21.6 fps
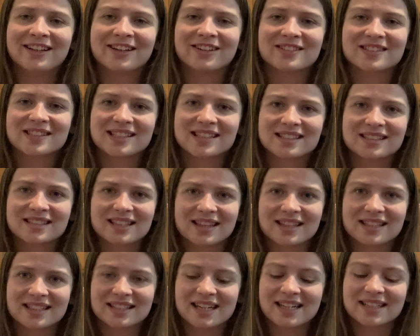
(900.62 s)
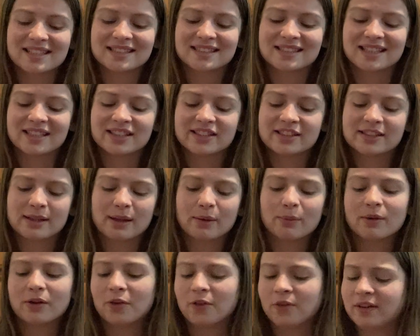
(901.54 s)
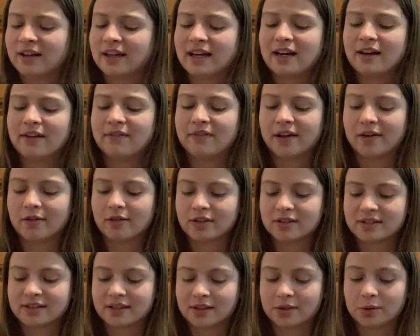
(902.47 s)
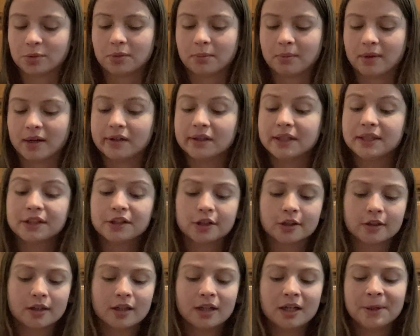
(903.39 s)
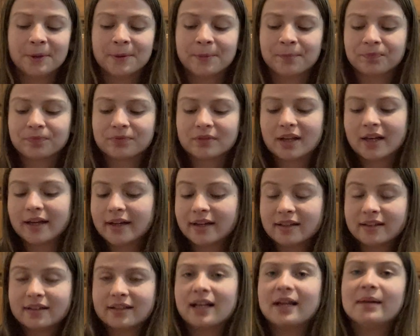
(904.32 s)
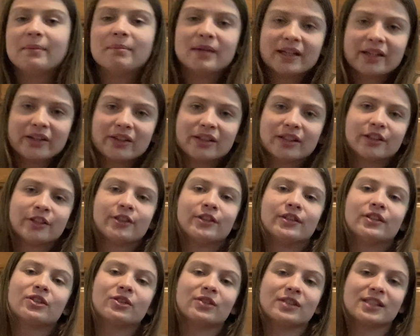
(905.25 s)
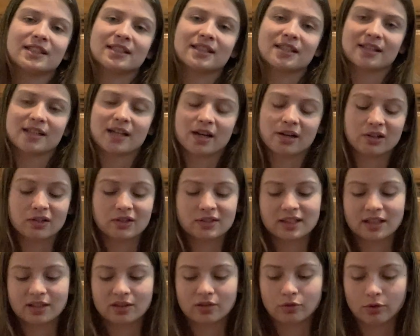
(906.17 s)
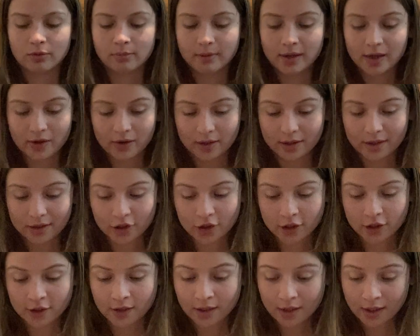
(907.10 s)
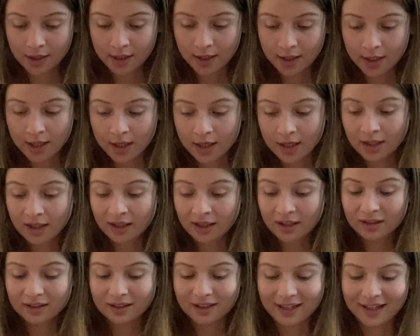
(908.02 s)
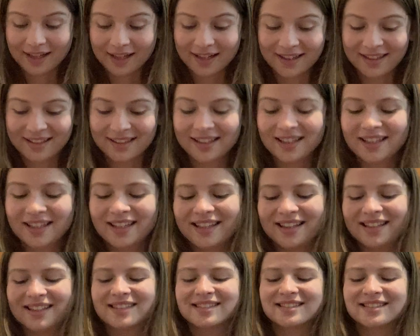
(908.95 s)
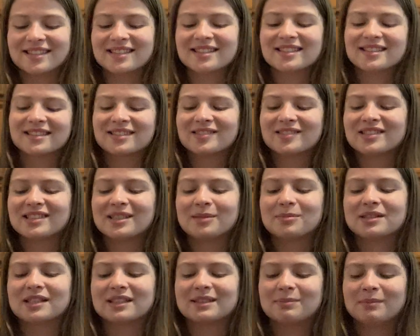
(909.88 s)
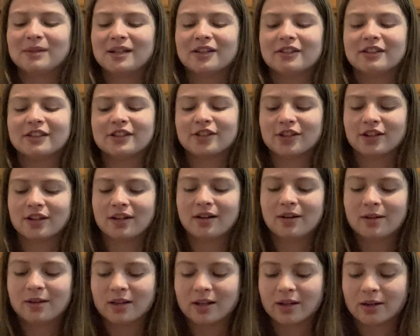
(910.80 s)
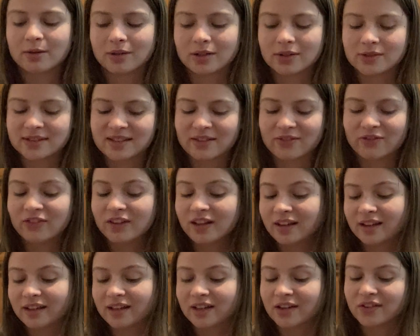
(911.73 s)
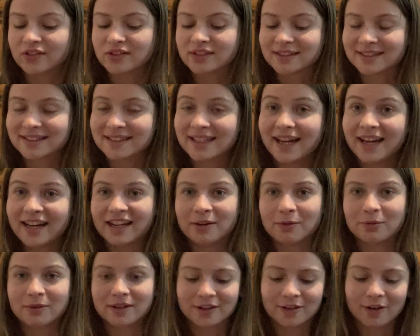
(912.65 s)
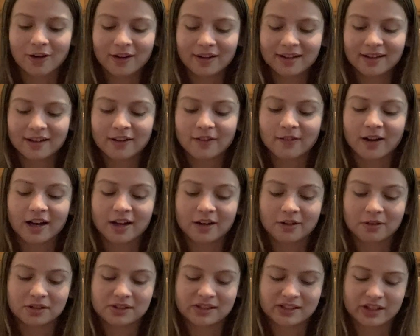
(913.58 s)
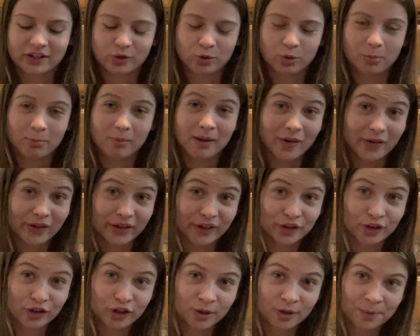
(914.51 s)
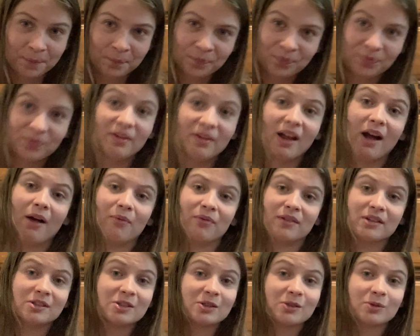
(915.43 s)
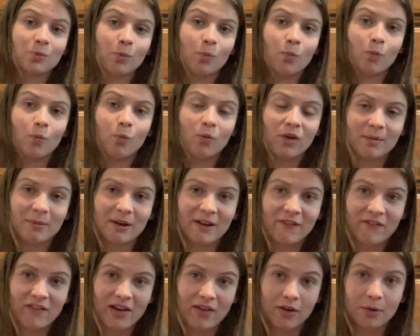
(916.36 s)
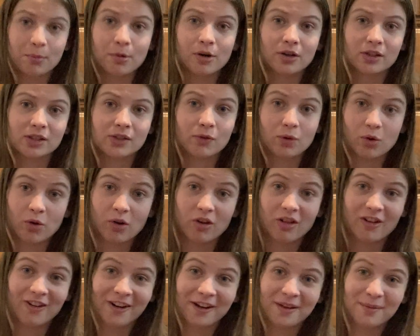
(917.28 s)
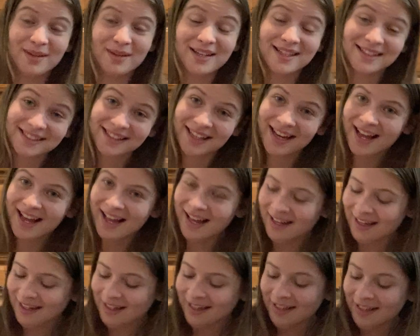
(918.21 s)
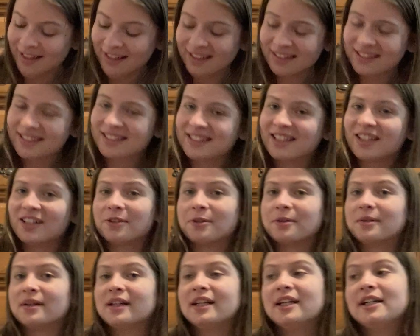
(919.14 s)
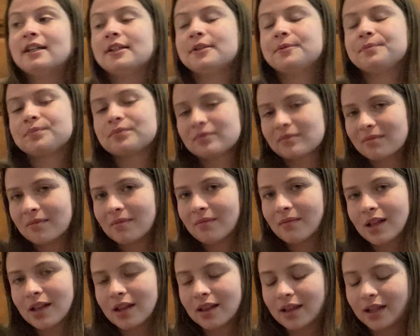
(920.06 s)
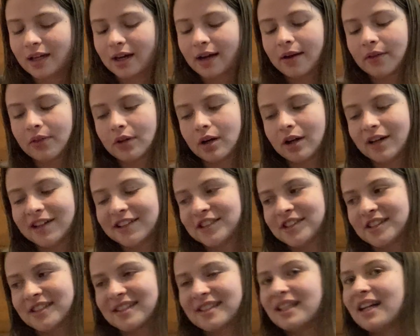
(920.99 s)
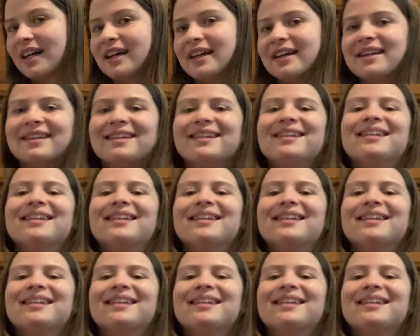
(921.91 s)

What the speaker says: also says that the state says that we only have heterosexual marriage, and gay marriage decreases heterosexual marriage. And the existence of same-sex marriage erodes the feeling of society regarding heterosexual marriage. Now, this is one of my favorite parts of oral arguments. So, the guy on the Hodges side